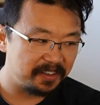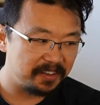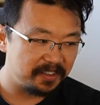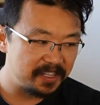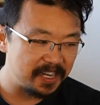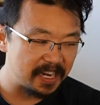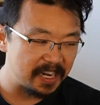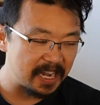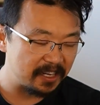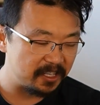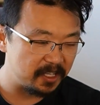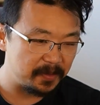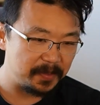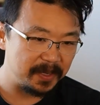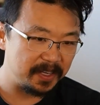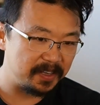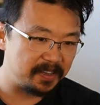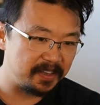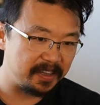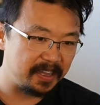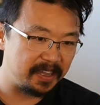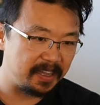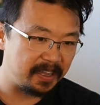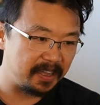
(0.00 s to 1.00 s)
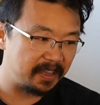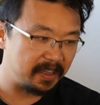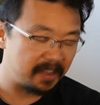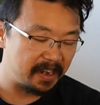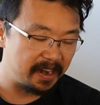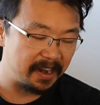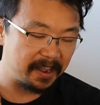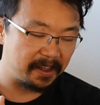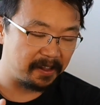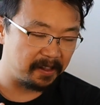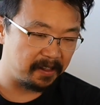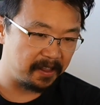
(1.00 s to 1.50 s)
ChatGPT
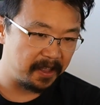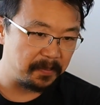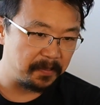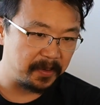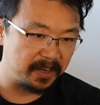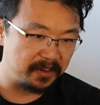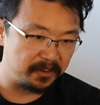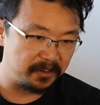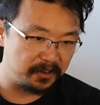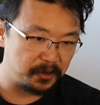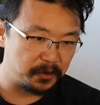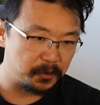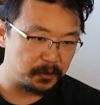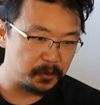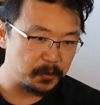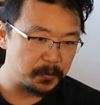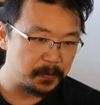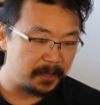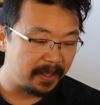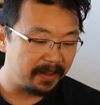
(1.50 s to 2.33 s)
and LLM can do,